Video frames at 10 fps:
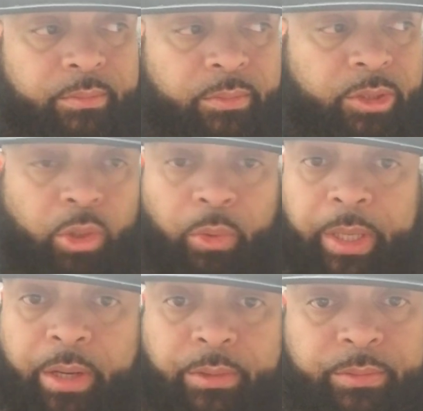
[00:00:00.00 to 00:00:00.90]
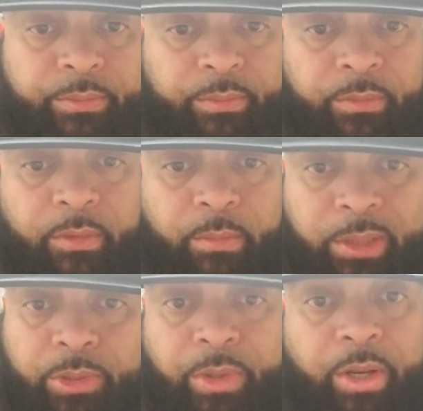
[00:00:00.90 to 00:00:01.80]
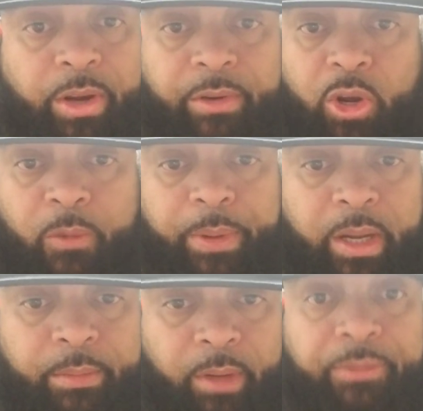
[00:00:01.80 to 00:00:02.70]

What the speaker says: studio, My studio gear will open up,